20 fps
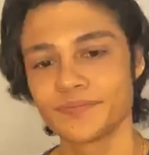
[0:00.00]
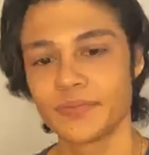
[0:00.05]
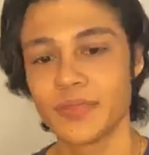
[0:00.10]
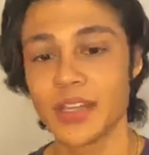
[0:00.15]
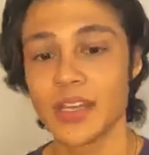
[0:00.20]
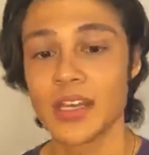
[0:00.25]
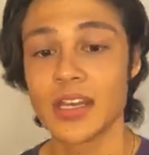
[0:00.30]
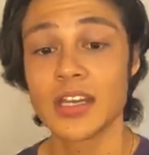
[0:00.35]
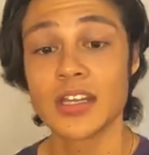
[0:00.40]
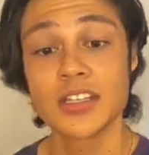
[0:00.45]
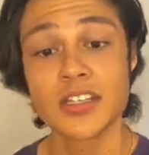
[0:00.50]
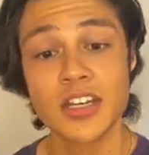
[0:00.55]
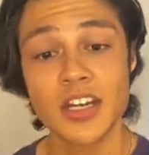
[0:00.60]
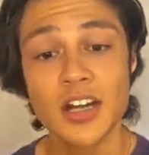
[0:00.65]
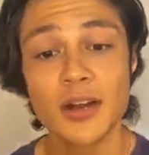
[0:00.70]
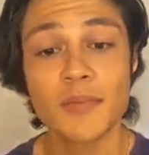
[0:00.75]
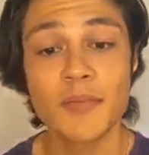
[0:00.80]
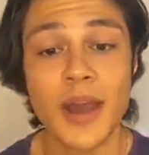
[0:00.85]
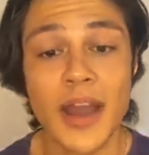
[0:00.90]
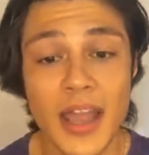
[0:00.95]

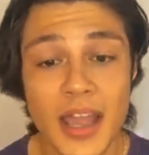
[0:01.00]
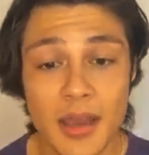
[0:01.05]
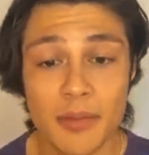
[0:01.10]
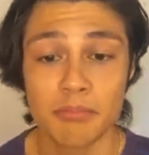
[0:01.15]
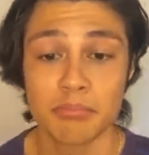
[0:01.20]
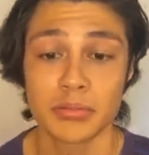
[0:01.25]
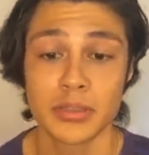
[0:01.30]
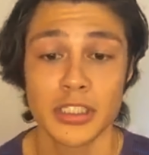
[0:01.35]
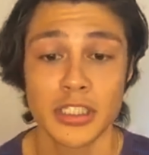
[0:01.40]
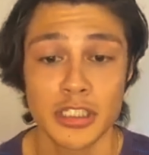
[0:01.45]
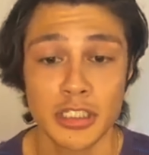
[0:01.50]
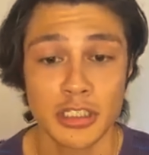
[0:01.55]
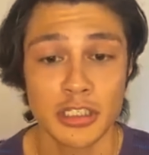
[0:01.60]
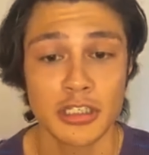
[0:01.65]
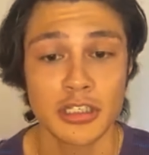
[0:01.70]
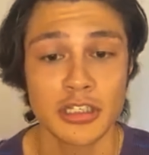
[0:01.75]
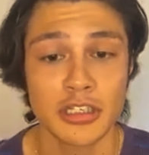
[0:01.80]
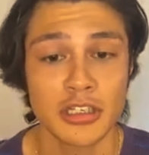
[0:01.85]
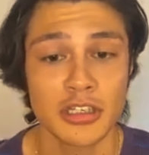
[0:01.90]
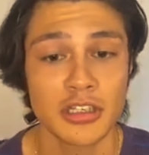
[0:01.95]
Jeremiah,
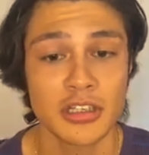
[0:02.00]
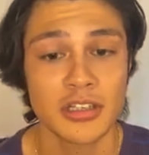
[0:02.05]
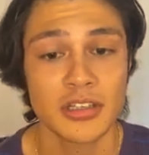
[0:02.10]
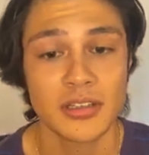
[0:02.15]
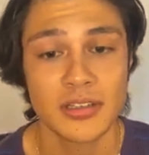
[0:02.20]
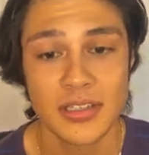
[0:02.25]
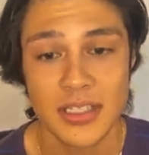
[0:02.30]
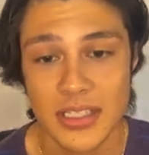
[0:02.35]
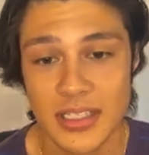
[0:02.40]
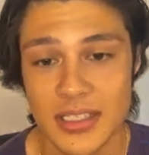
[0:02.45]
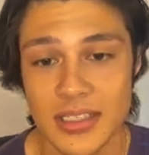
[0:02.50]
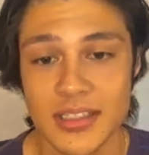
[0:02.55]
please.